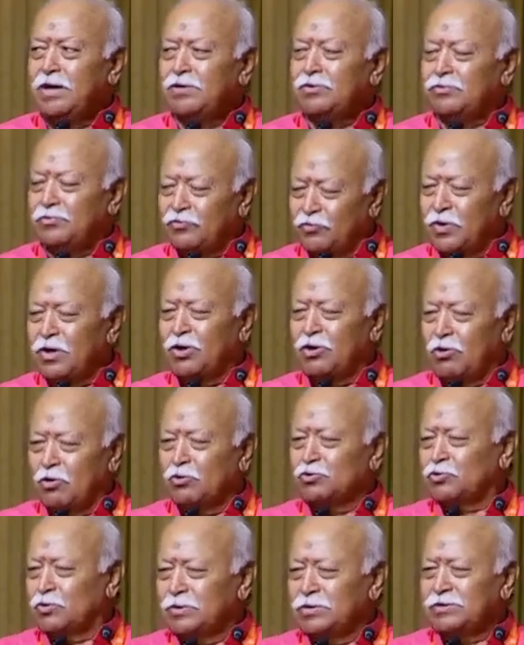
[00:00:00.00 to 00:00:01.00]
That
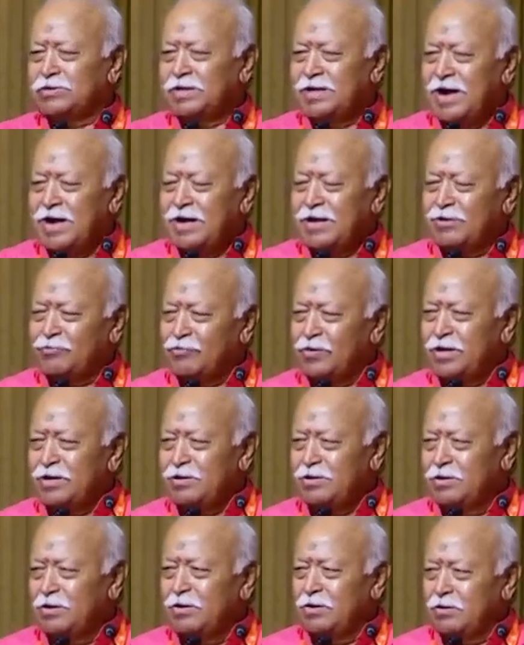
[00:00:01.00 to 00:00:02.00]
word also is
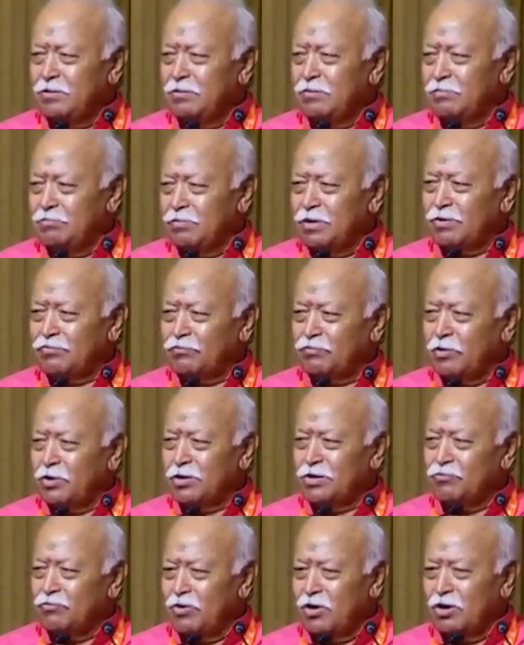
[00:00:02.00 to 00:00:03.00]
inadequate, but
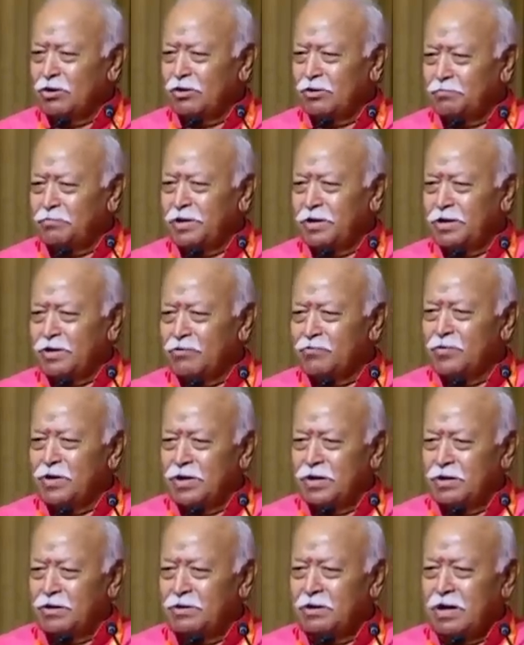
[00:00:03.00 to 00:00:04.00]
for the want of
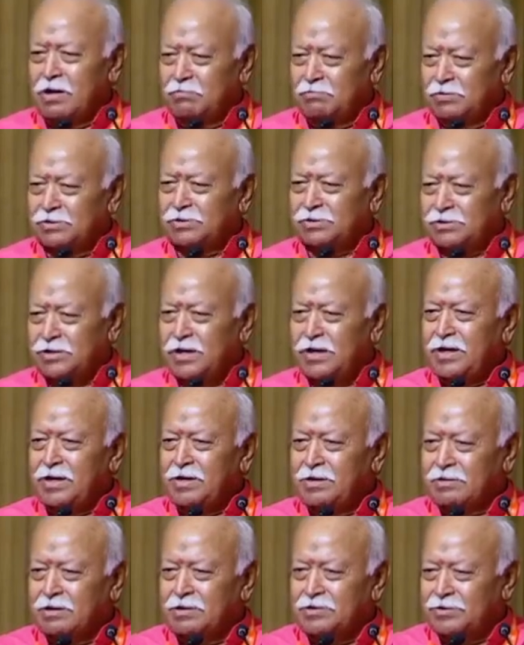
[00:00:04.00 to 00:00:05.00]
better word, I must
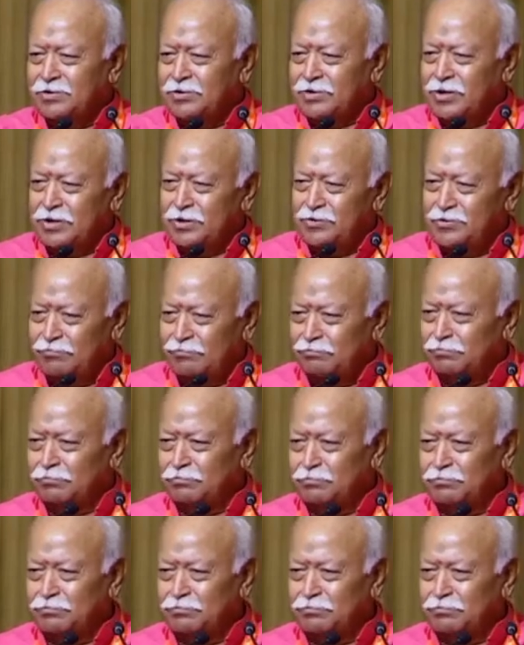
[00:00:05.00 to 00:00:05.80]
say cultured.